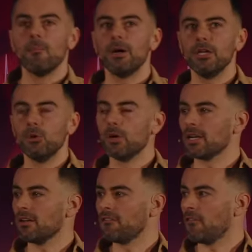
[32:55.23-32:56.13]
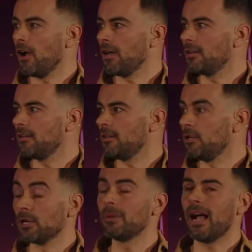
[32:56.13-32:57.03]
But you are going to find it,
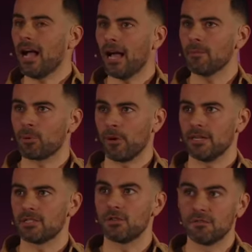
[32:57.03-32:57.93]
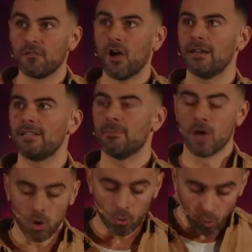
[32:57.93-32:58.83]
you're going to be hard pressed to find him
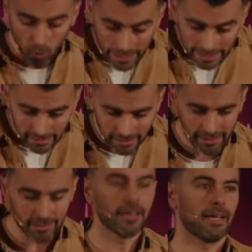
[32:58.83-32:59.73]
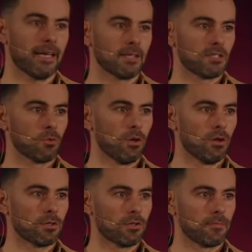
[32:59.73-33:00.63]
railing against the
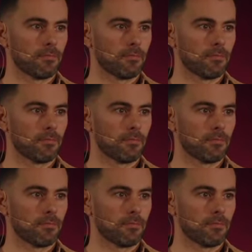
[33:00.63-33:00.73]
world.